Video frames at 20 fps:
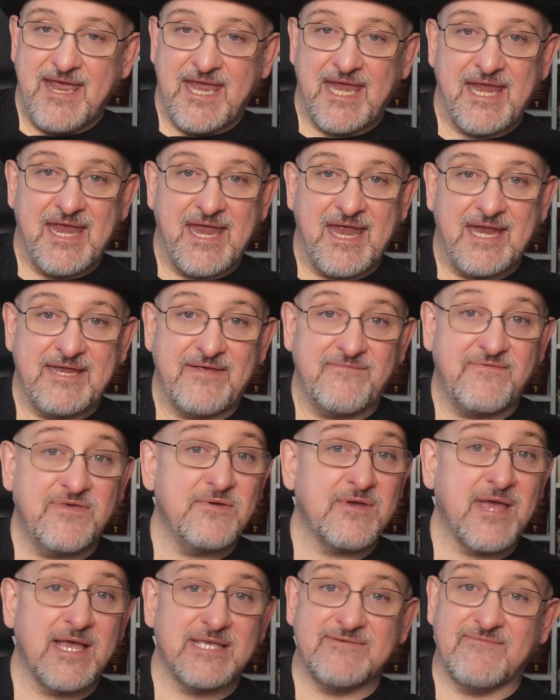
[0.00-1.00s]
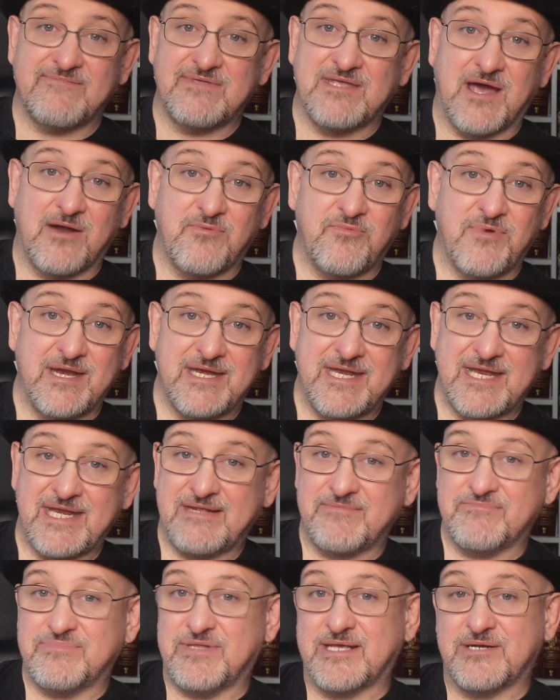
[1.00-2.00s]
And if you guys have not read
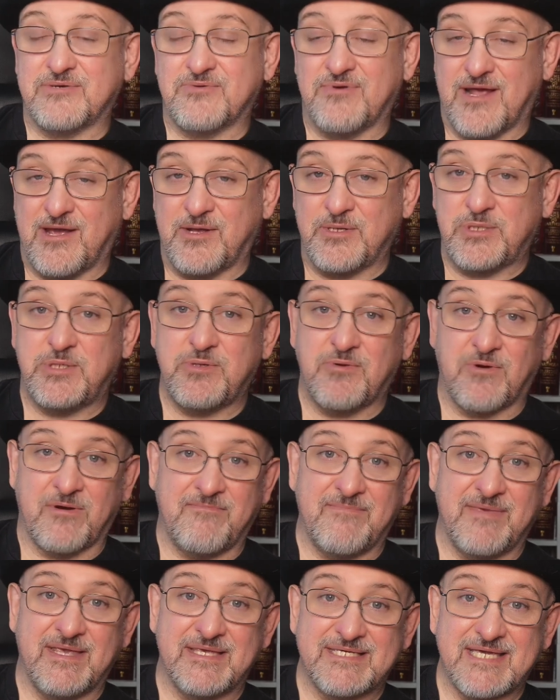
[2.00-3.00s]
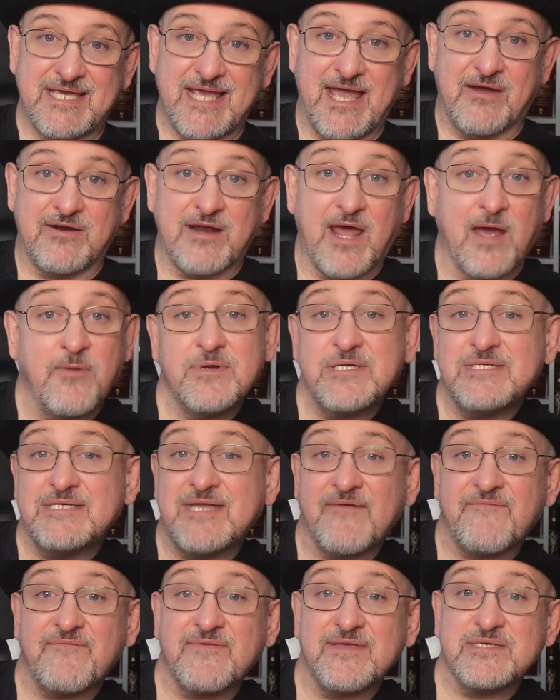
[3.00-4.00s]
any Blake Crouch, you are missing out. I would
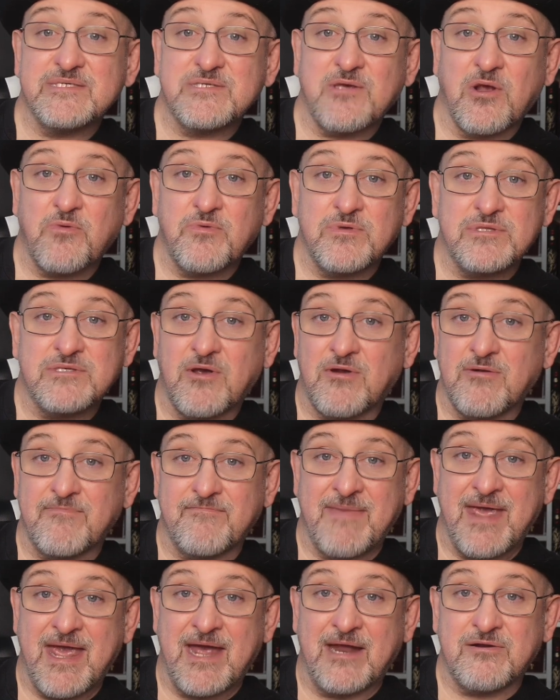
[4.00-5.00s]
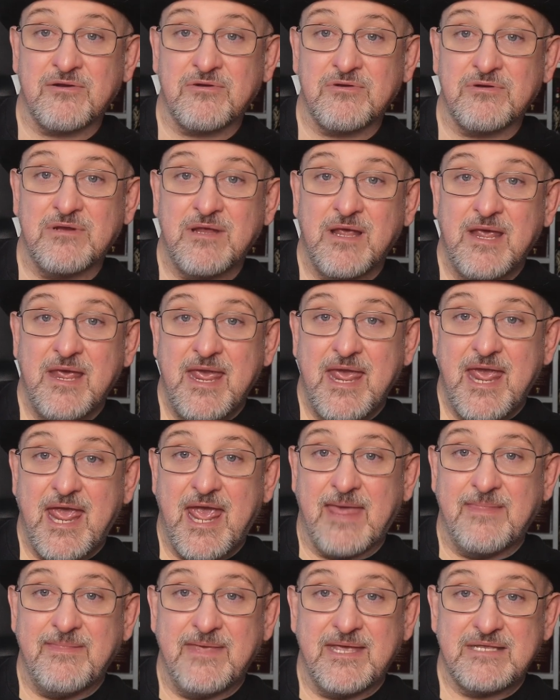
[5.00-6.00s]
definitely start with Dark Matter
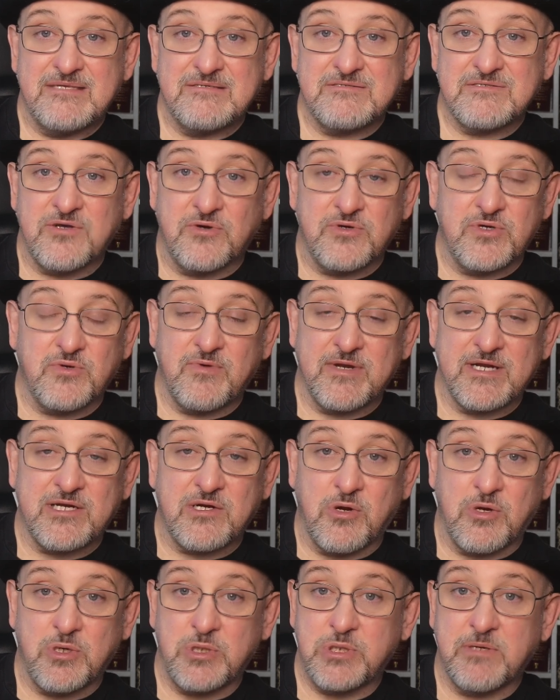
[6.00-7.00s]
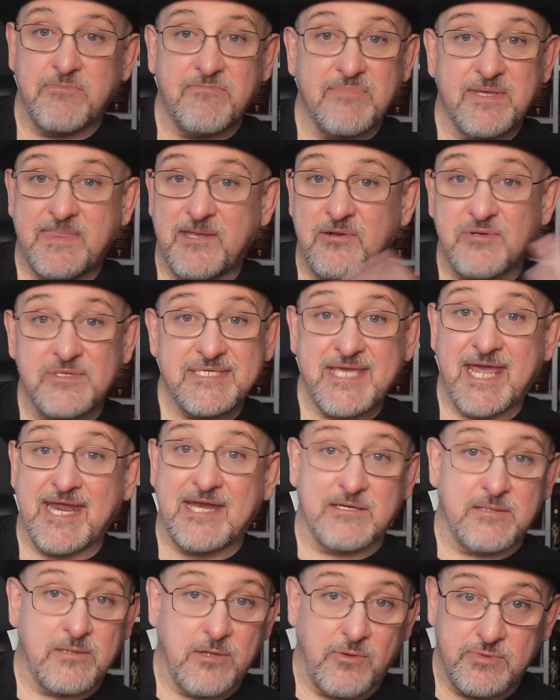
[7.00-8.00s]
and then go to Recursion, but they're
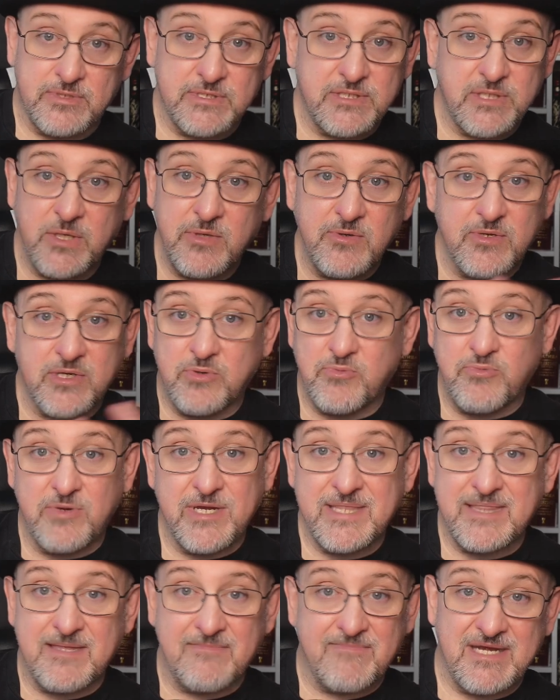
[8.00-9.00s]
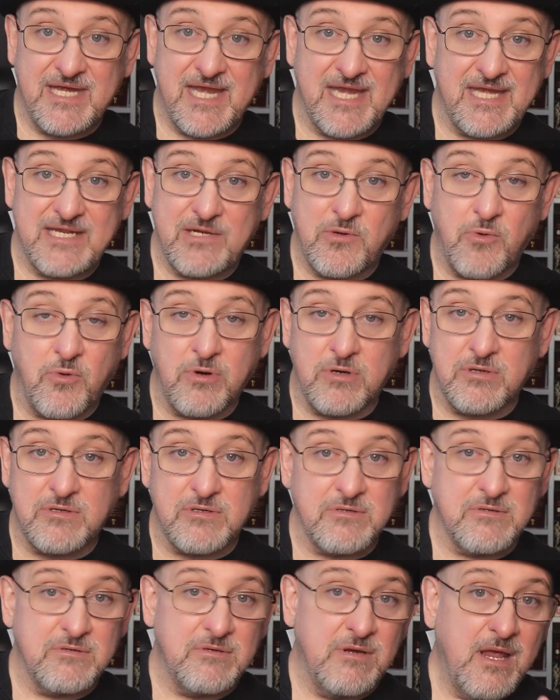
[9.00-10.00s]
standalone, so you can read them in any
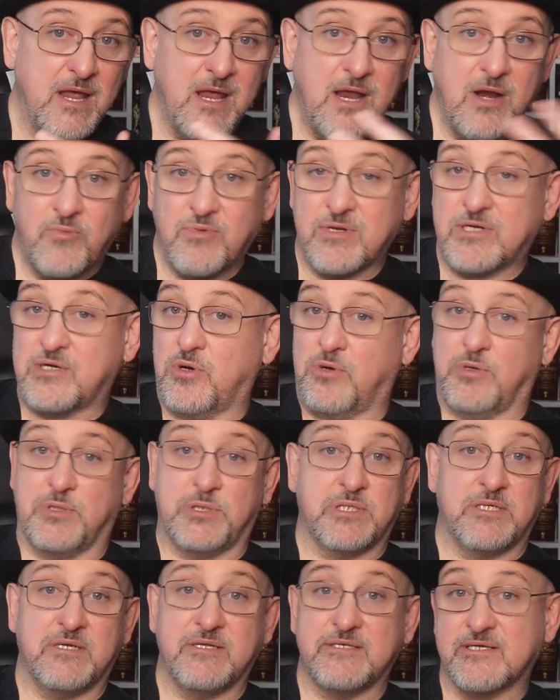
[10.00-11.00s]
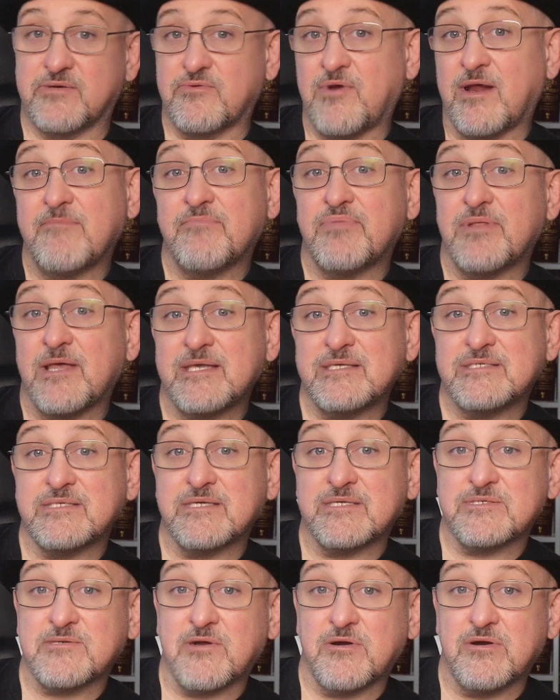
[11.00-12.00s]
order. Recursion is a great place
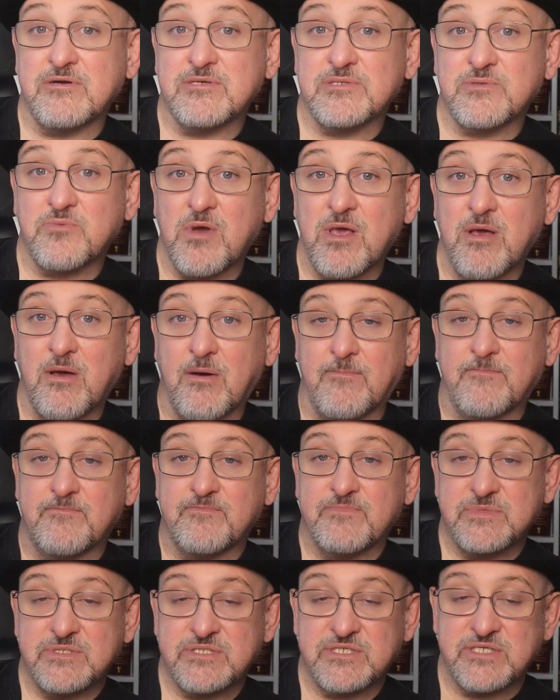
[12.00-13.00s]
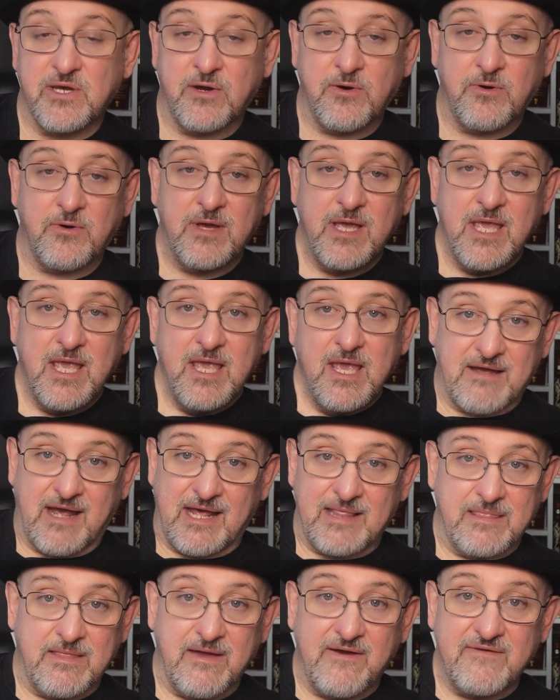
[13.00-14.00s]
to start as well. So
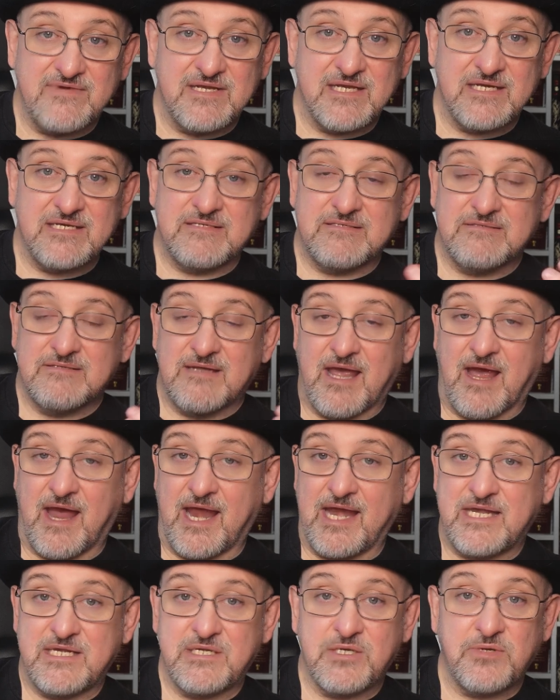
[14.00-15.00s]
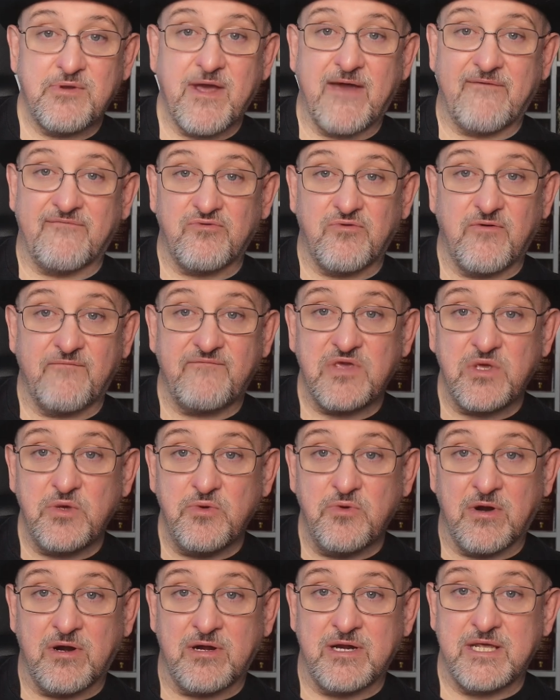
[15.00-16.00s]
I loved it. I do have a
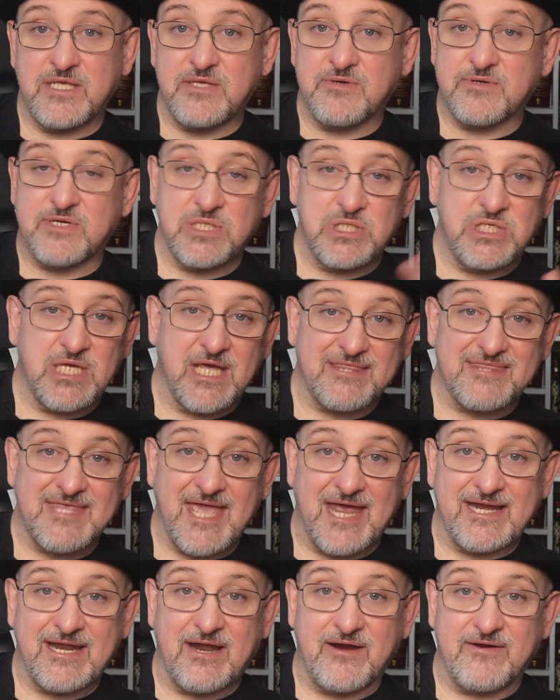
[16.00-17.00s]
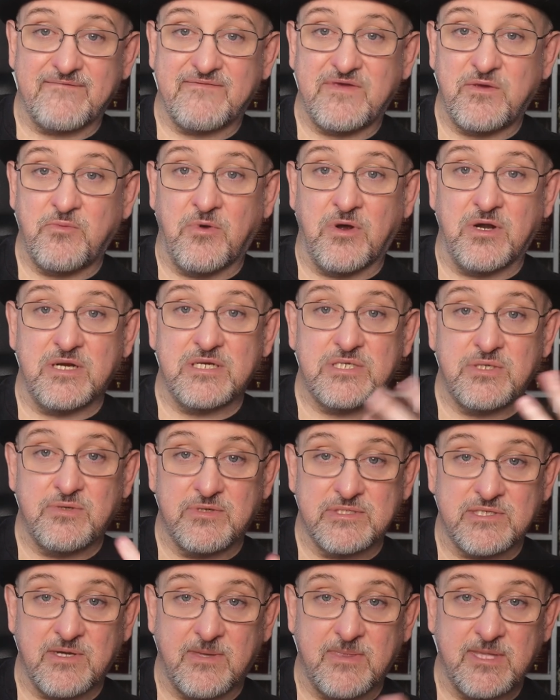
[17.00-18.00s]
review on it. You can check that out if you want to.
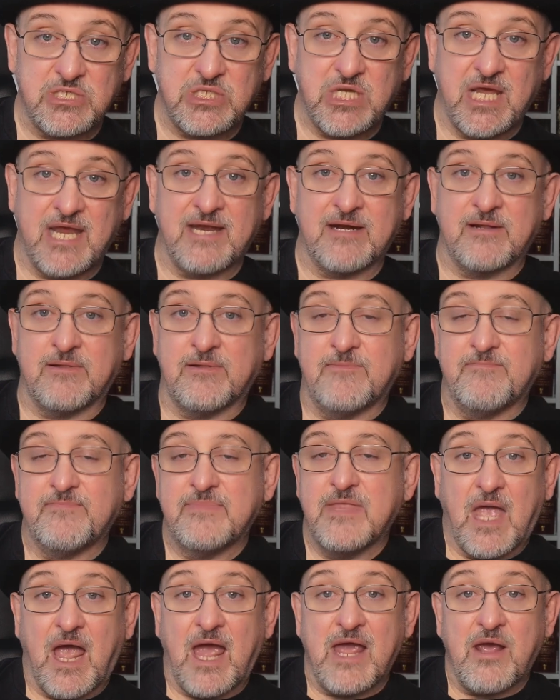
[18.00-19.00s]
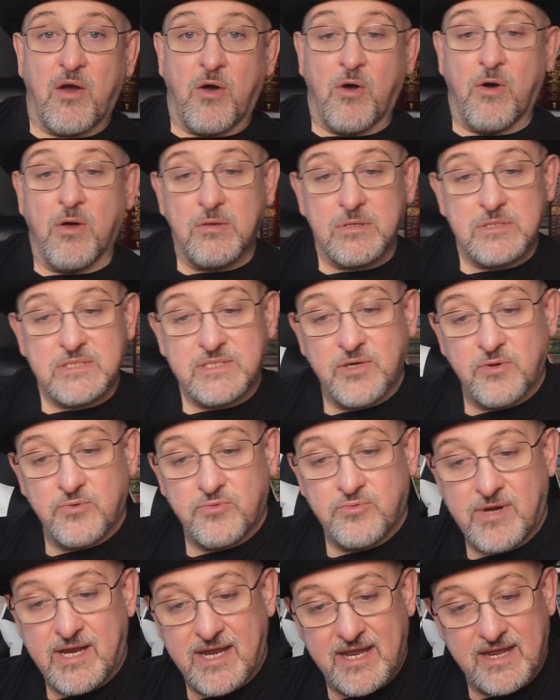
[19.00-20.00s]
It's on the channel. I also
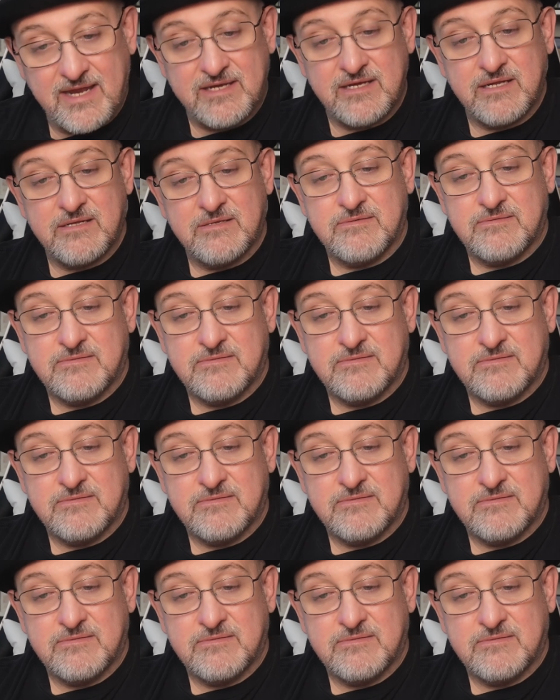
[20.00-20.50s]
read